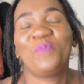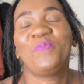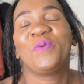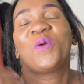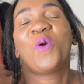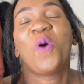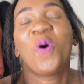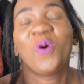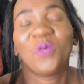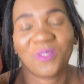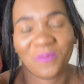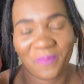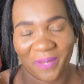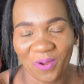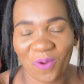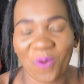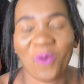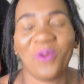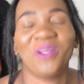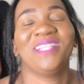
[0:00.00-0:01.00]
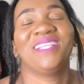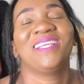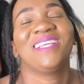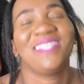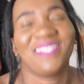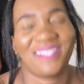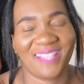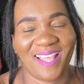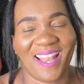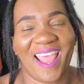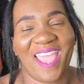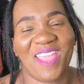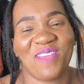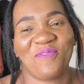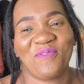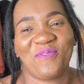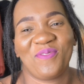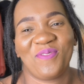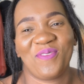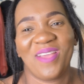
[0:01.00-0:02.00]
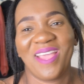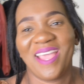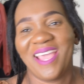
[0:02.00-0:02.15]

because my God is alive